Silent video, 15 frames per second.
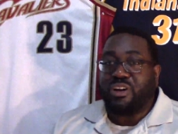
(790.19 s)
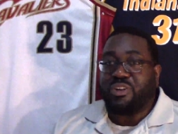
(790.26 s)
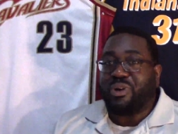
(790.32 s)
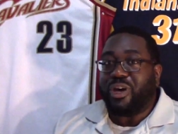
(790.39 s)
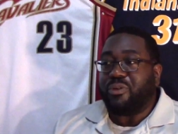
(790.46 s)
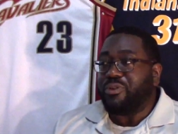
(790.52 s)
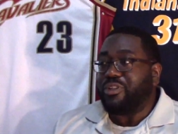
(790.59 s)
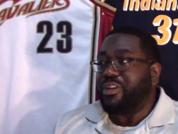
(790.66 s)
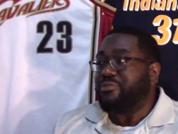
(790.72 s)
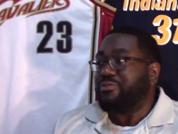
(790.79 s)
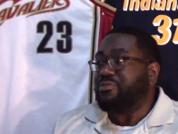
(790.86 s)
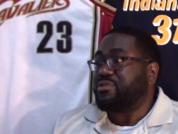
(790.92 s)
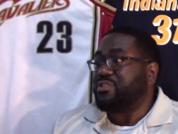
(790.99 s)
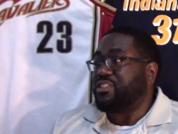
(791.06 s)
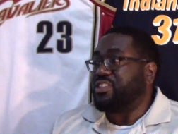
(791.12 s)
about whatever.
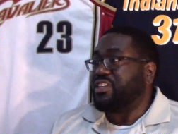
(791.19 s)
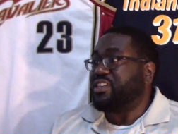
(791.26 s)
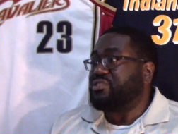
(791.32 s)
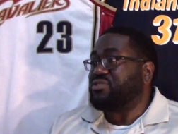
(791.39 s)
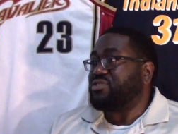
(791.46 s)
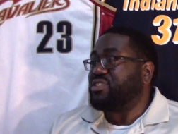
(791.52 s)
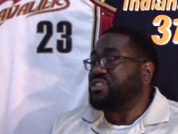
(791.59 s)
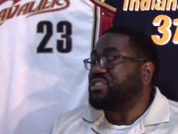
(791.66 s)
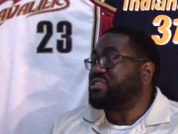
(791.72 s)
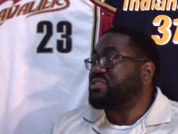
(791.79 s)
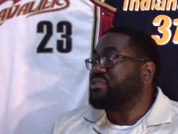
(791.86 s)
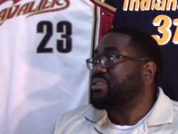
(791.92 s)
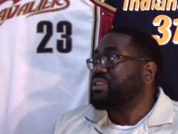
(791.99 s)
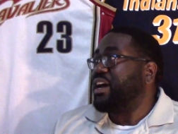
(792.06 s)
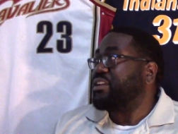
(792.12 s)
The Knicks are just
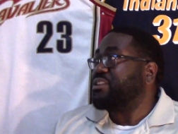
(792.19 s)
kind